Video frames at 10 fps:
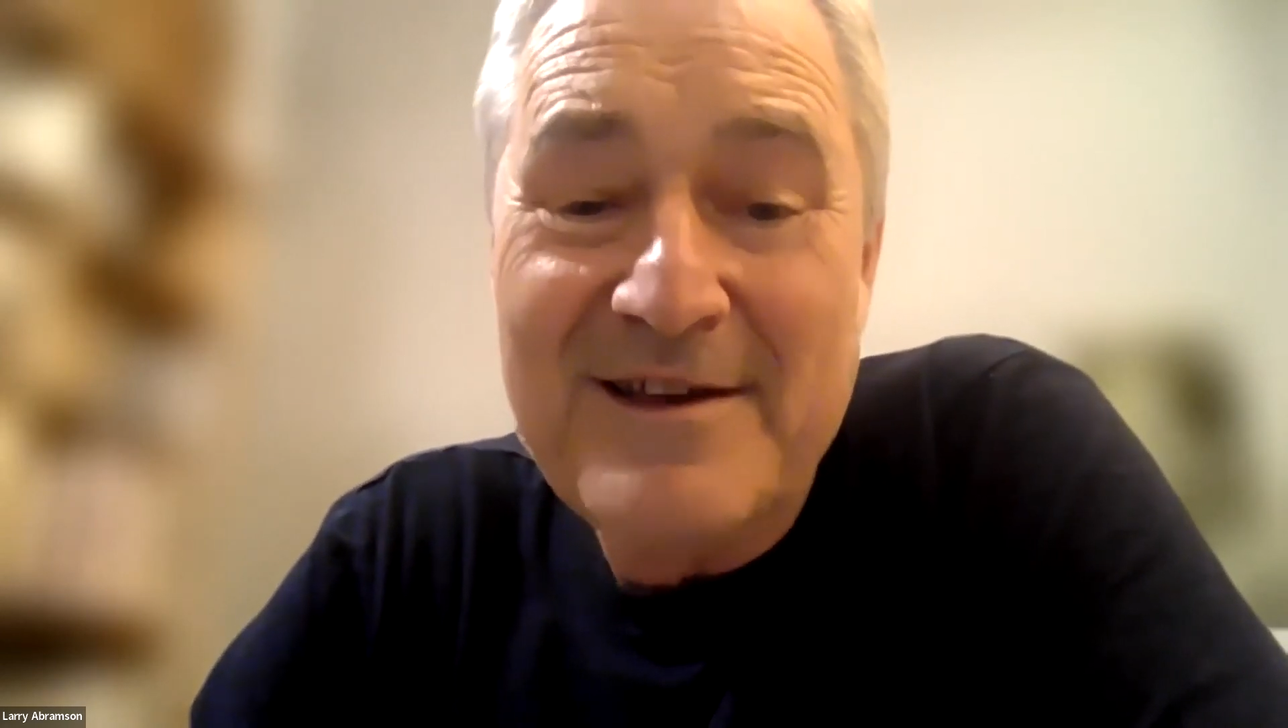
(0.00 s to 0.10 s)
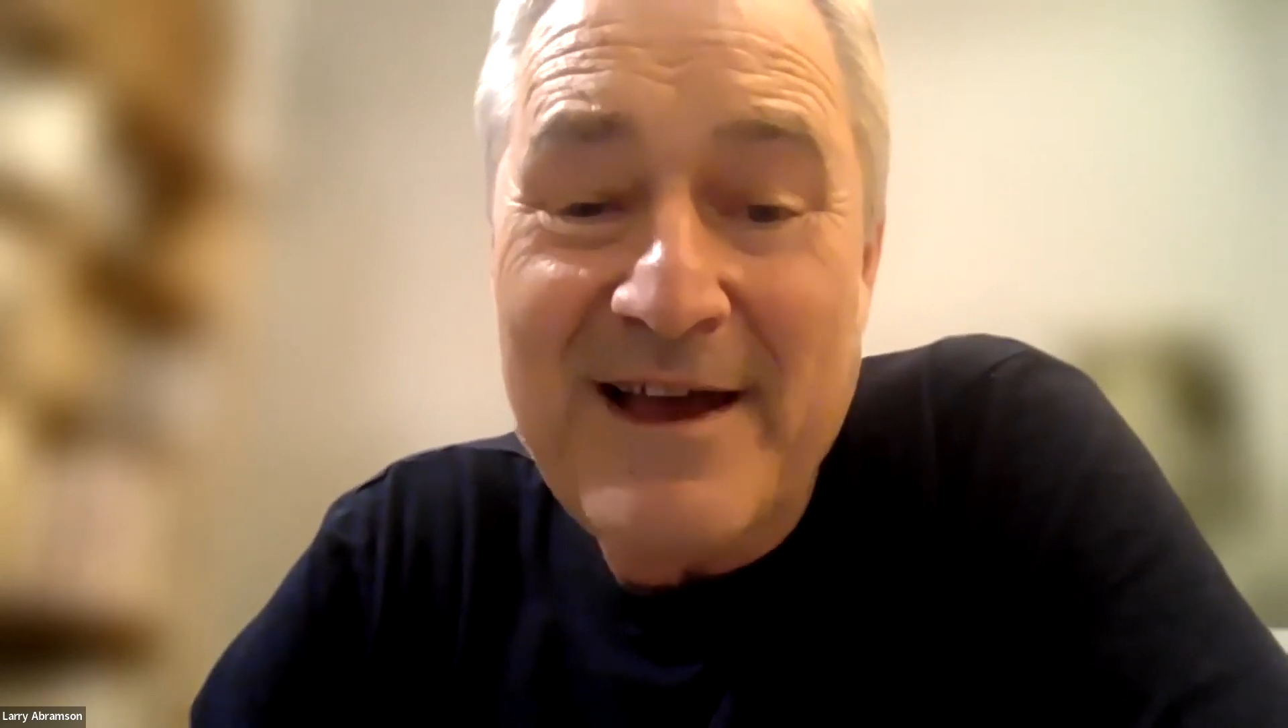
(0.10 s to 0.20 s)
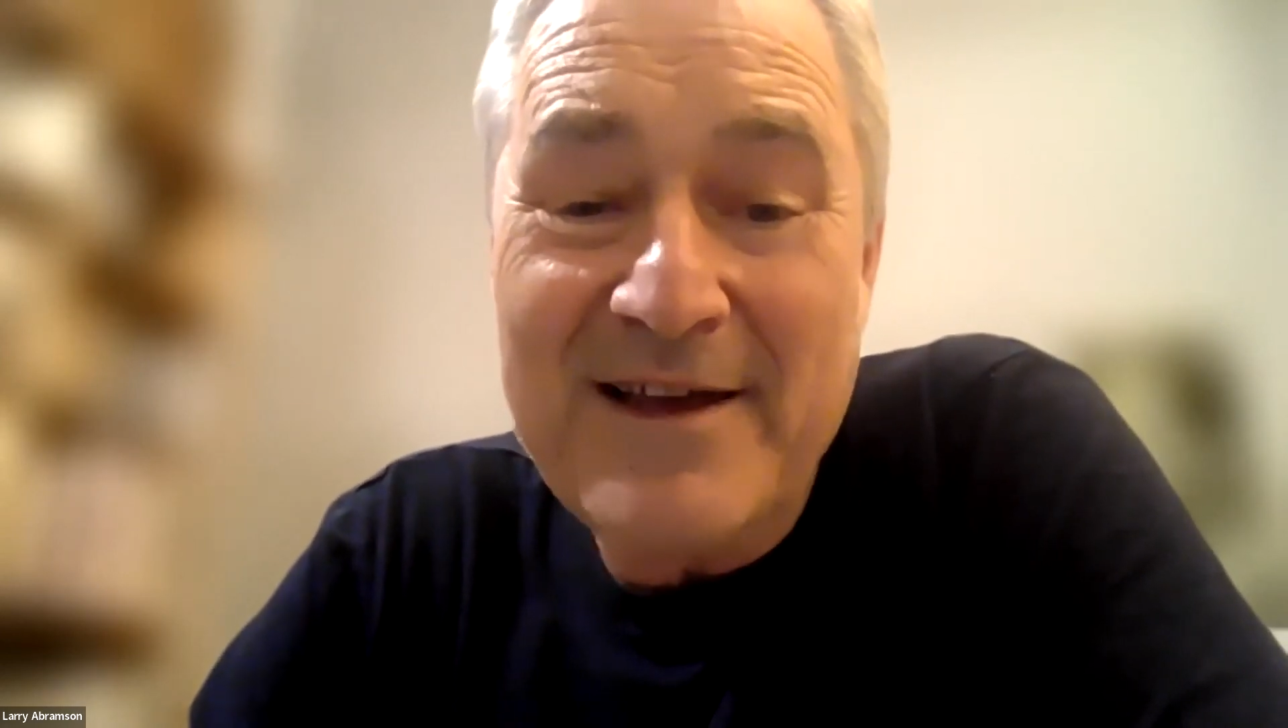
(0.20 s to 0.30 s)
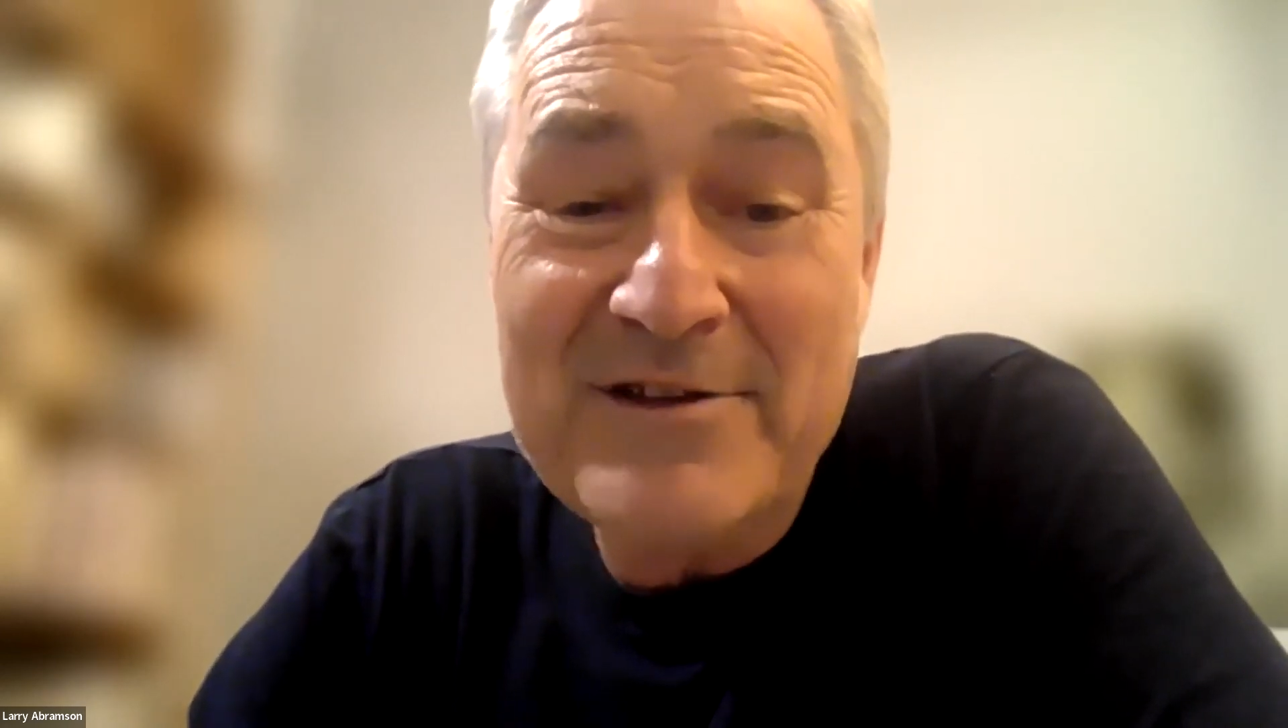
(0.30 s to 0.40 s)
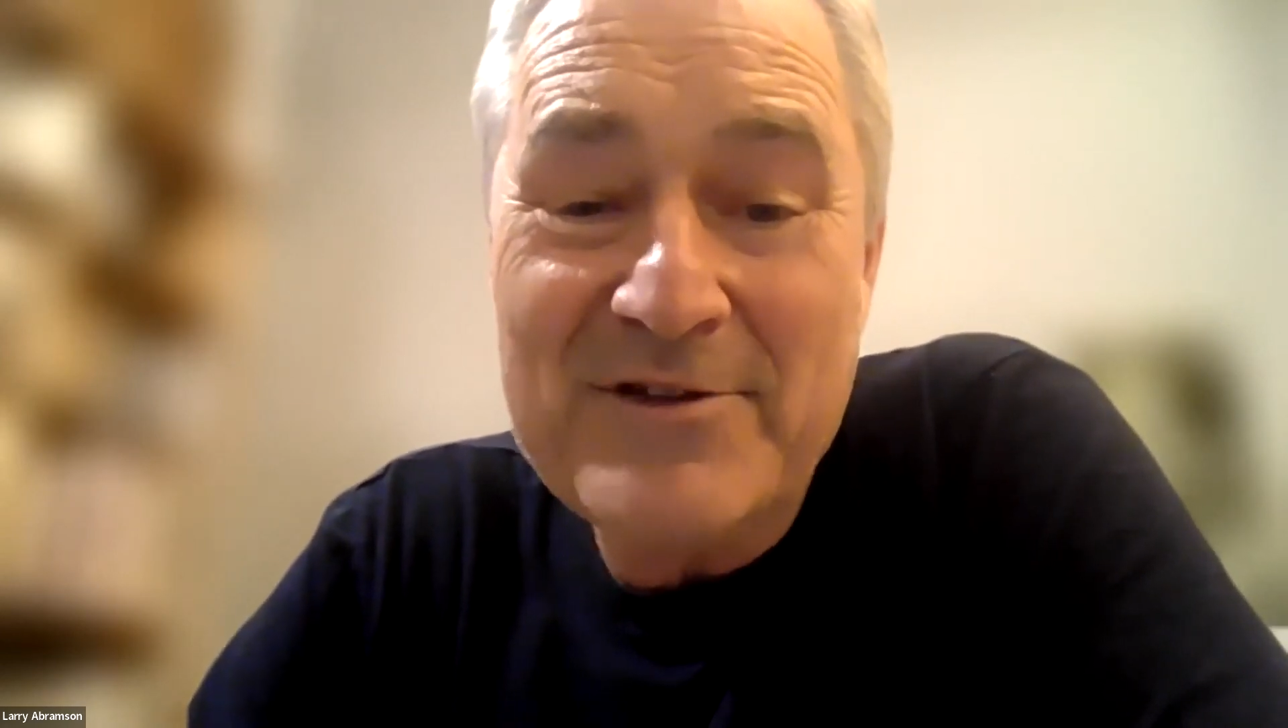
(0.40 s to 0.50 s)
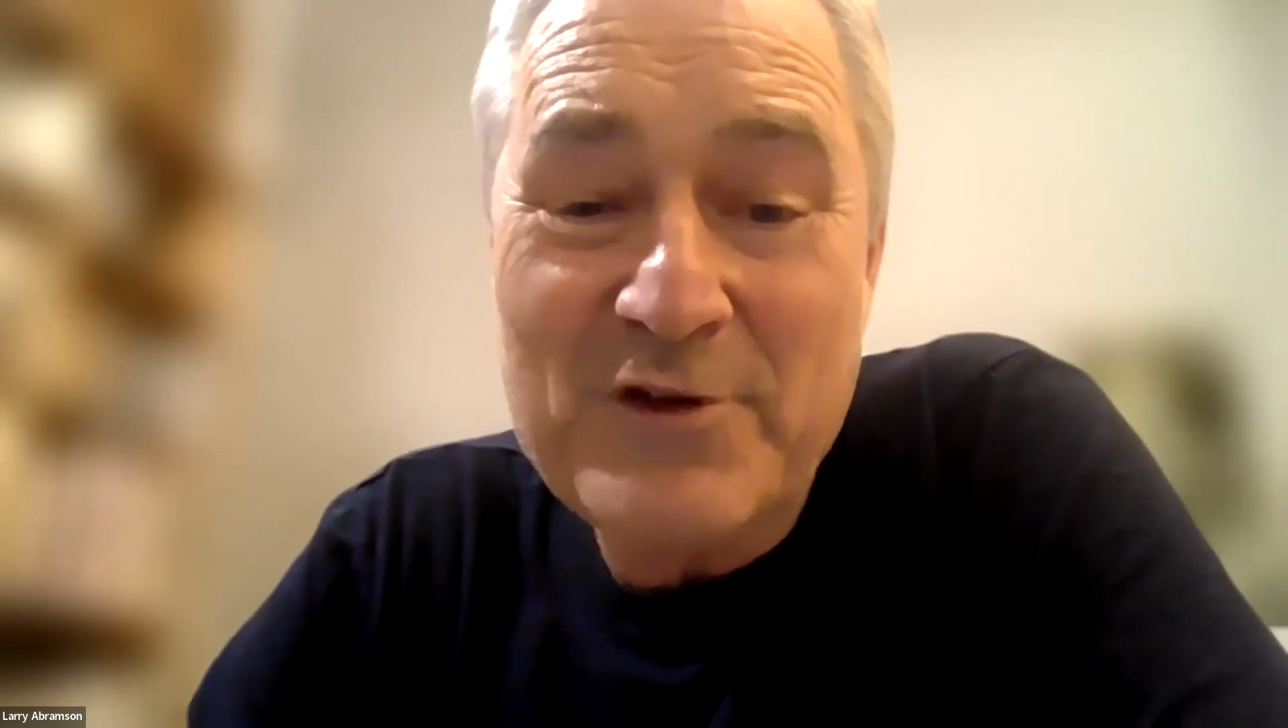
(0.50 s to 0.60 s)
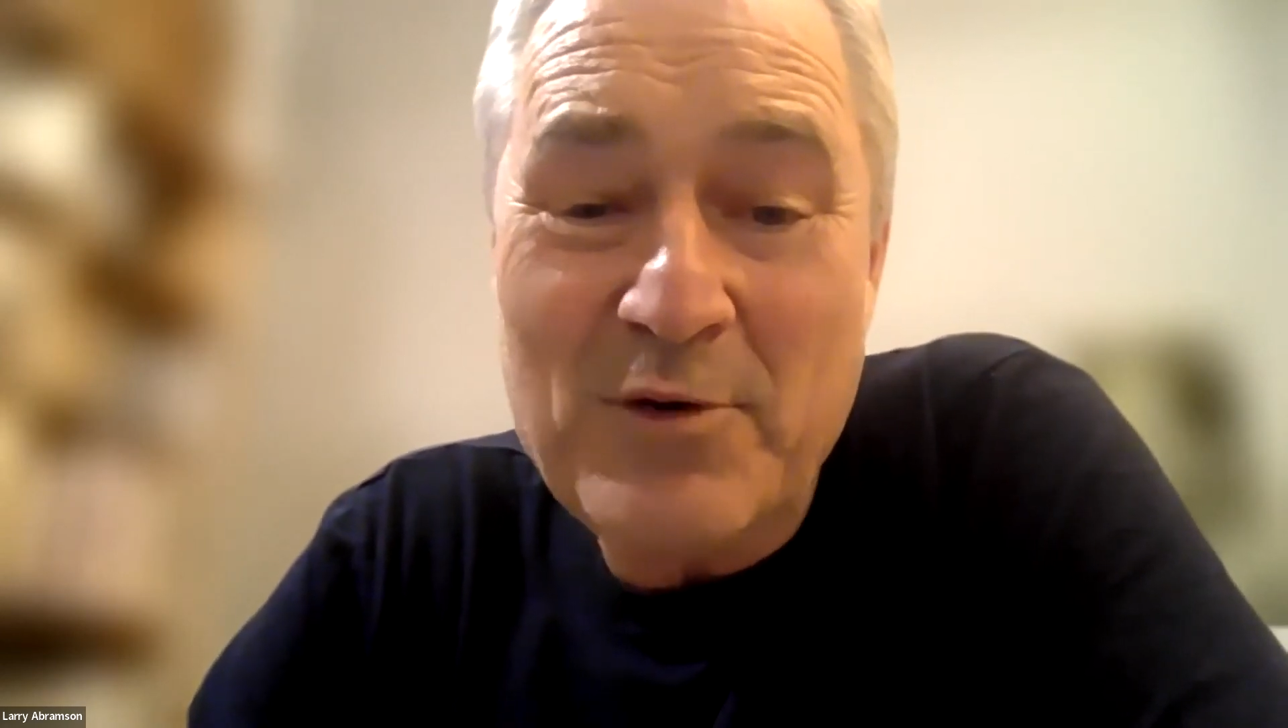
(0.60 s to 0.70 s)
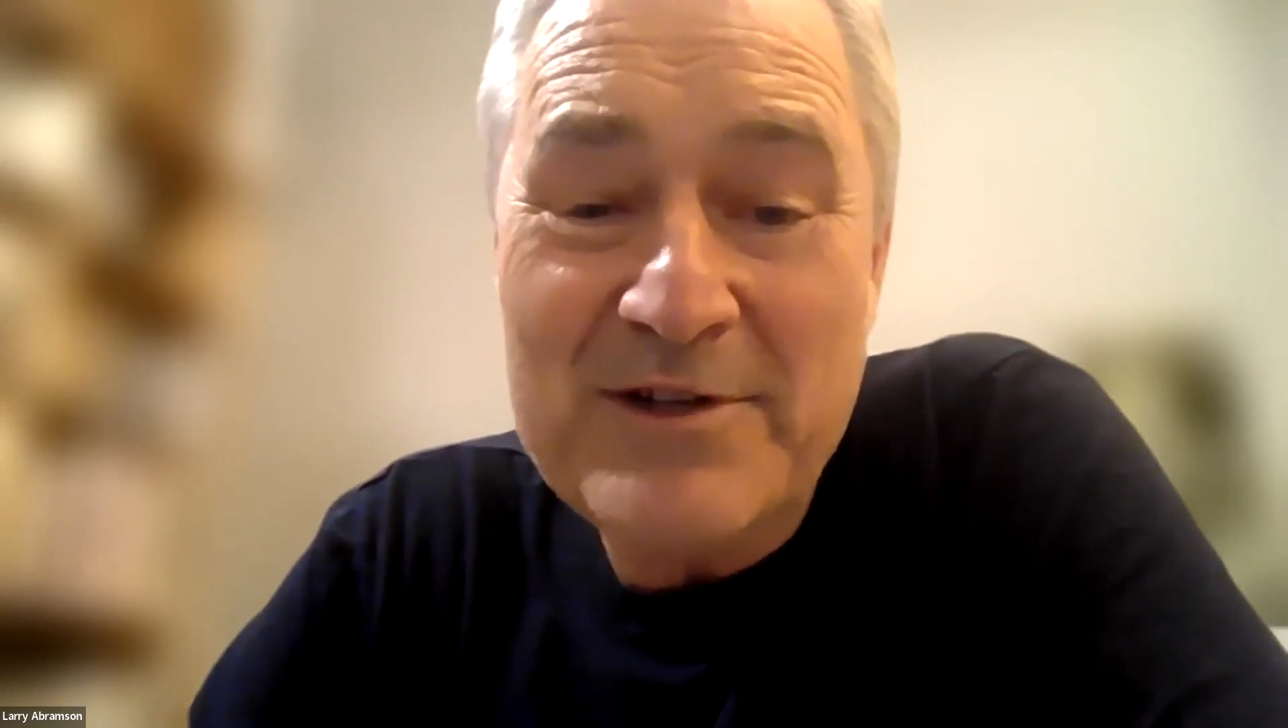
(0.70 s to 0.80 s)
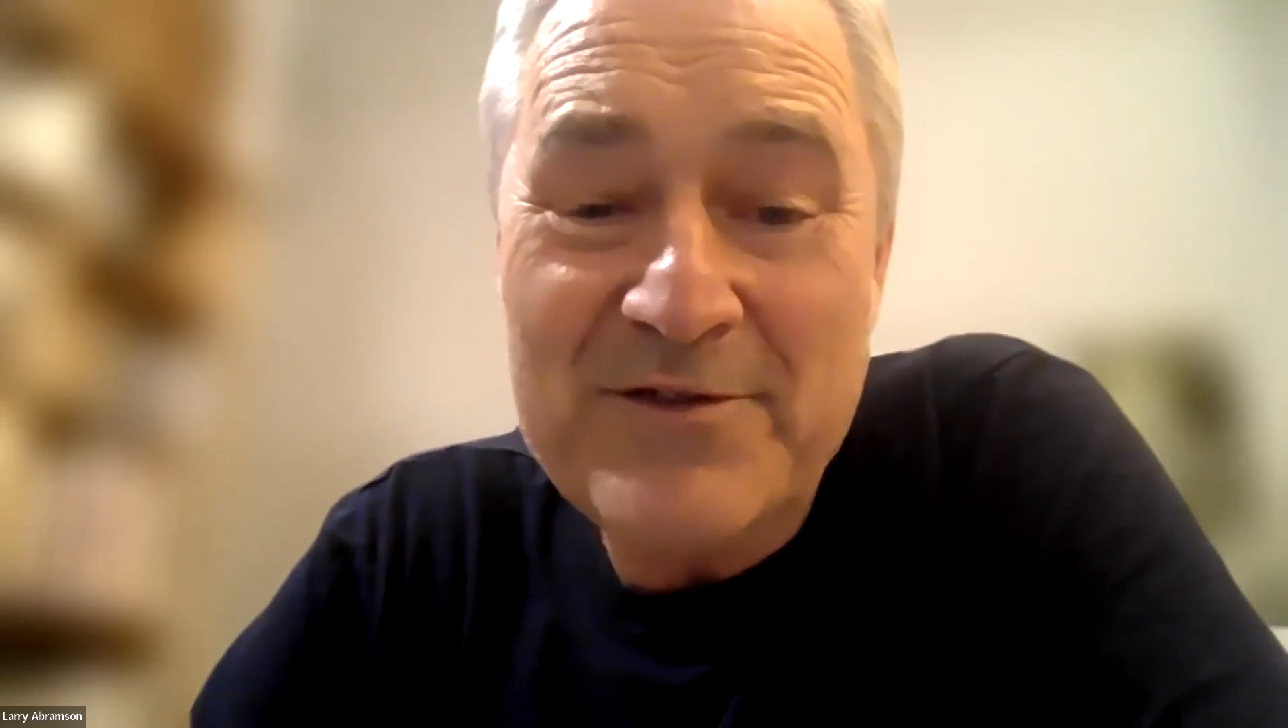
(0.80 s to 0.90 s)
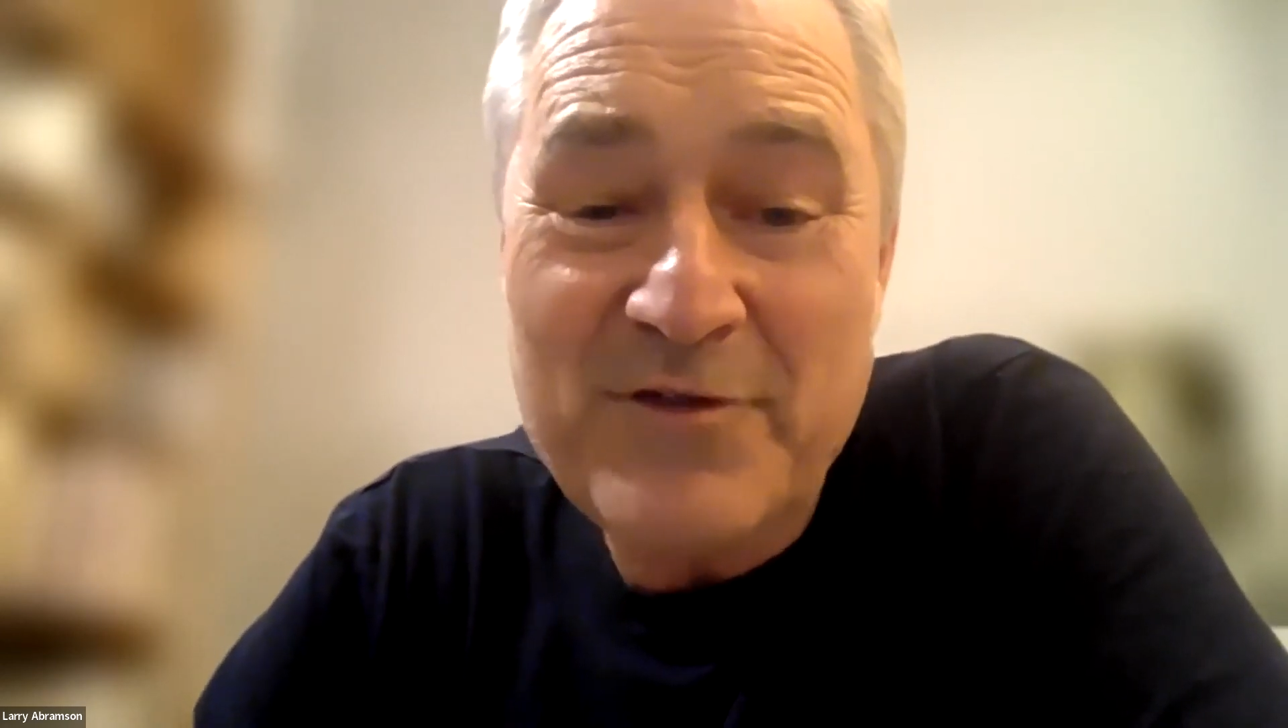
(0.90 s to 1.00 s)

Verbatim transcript: And it's always,